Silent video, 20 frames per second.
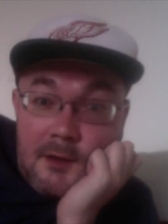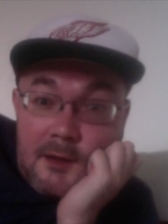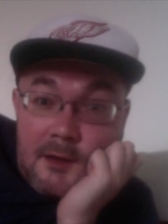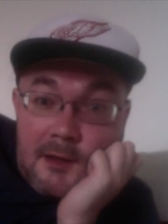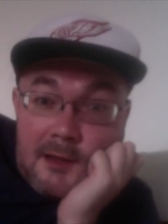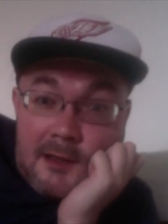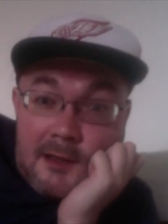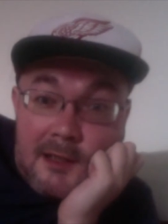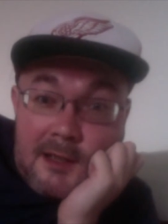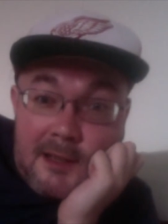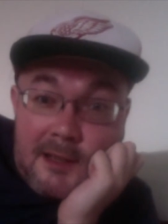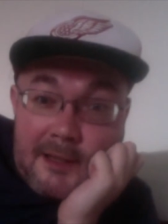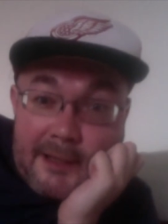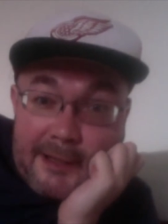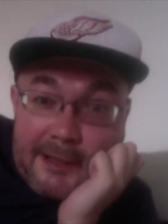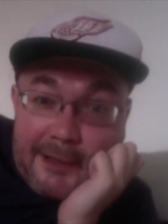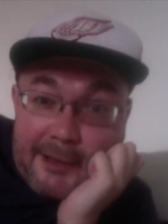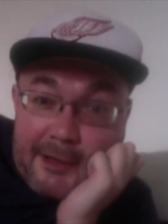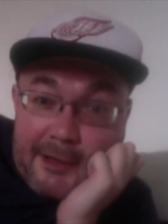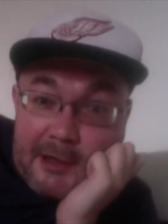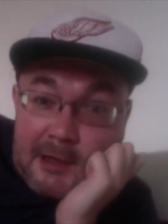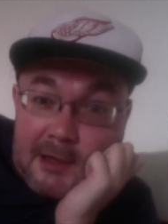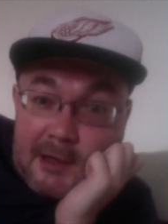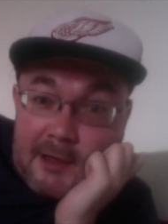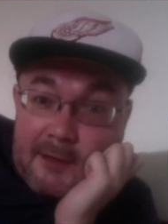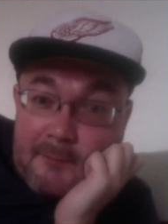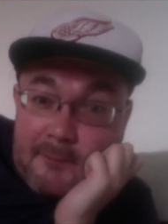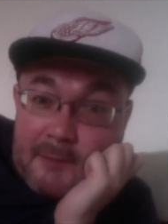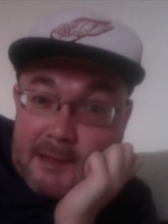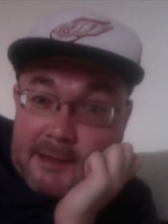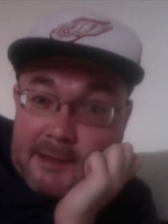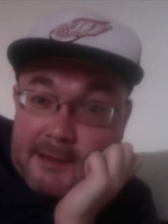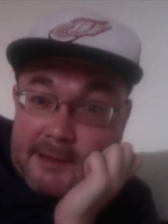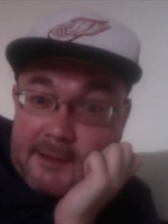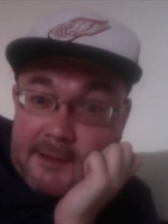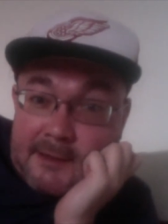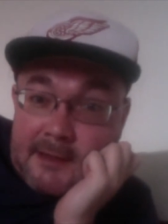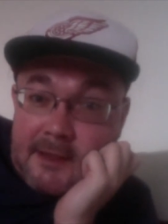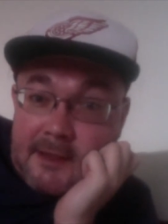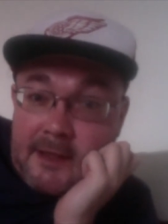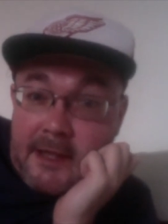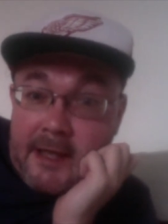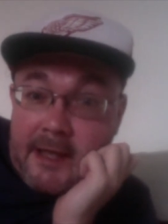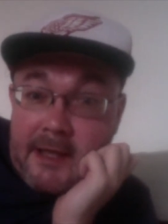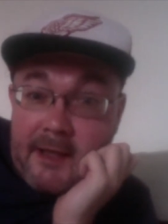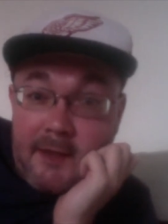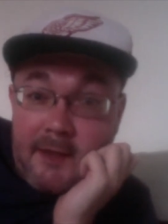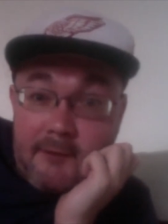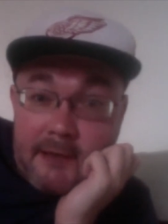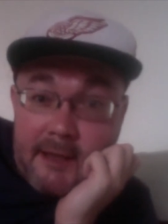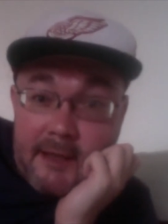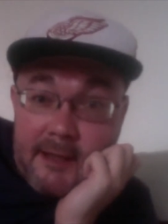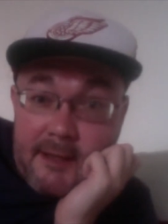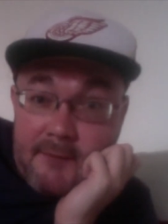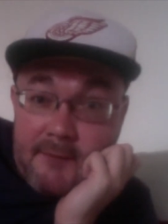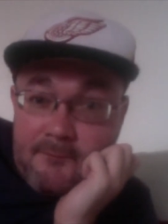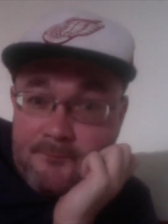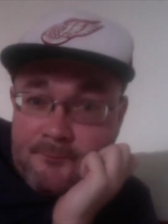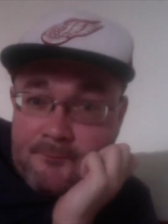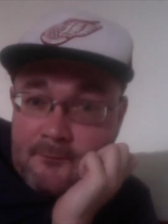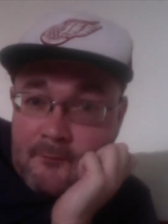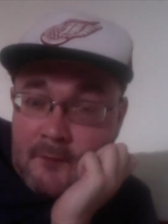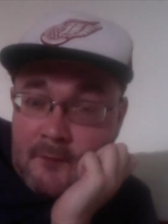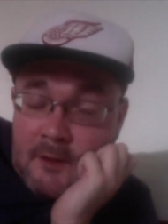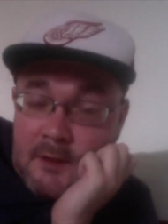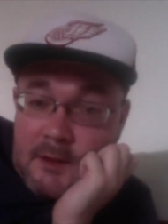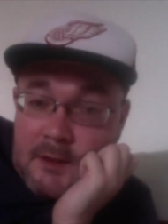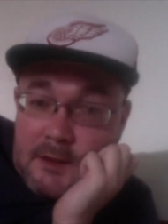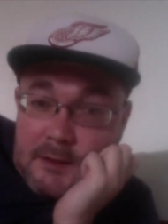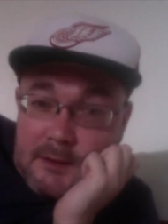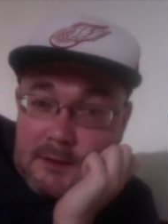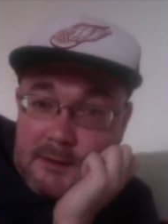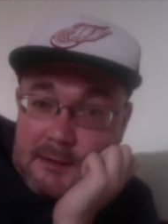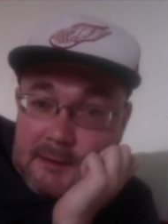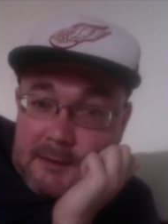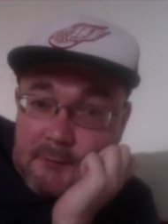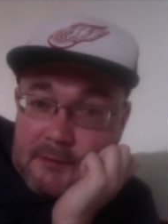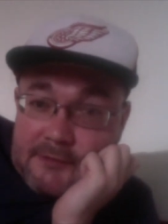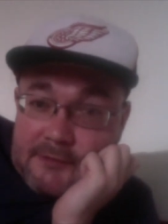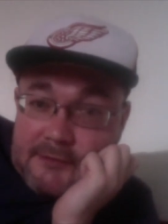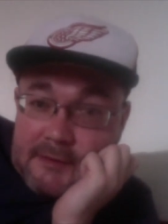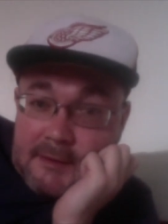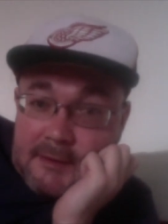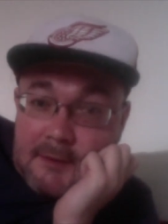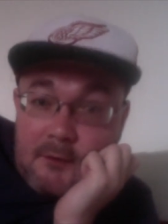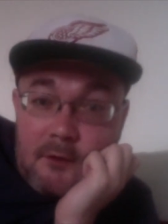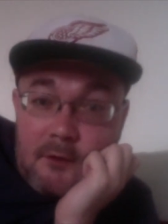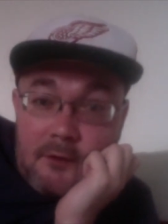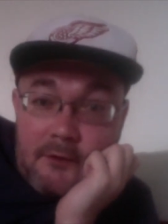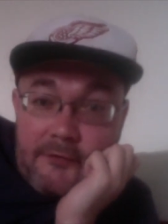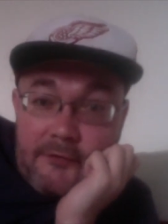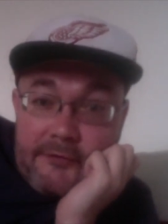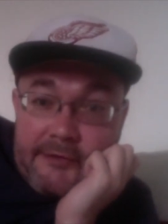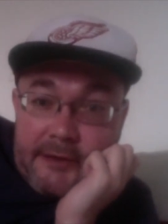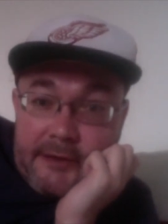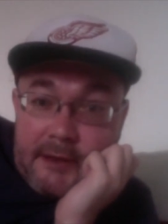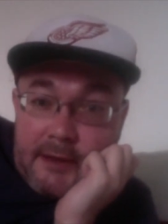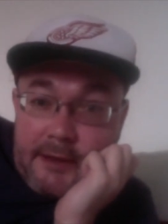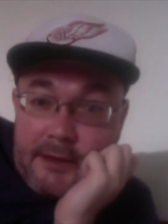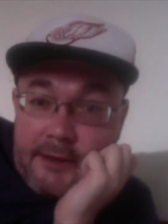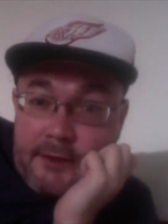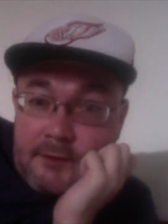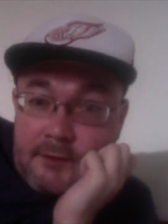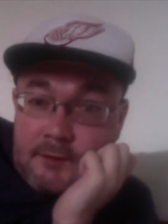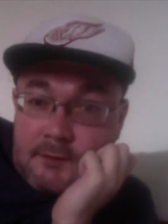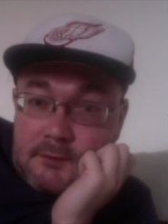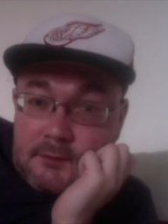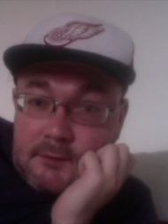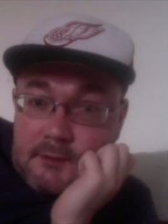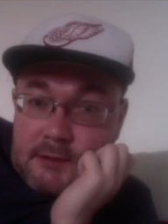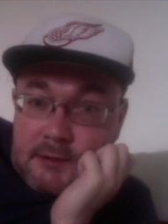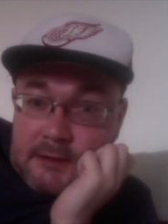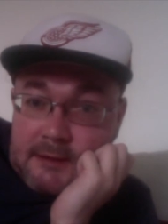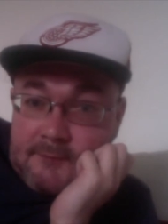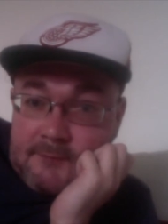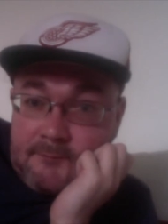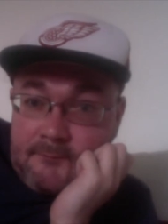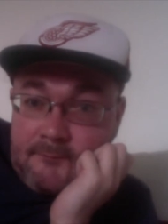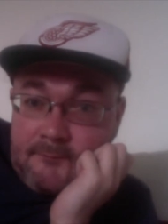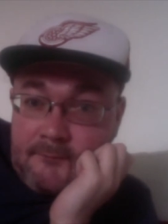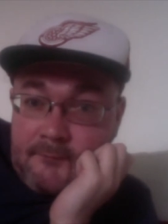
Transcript: Hi, Eli and Maddie. Daddy here again. Uh, we're still in quarantine here. Um,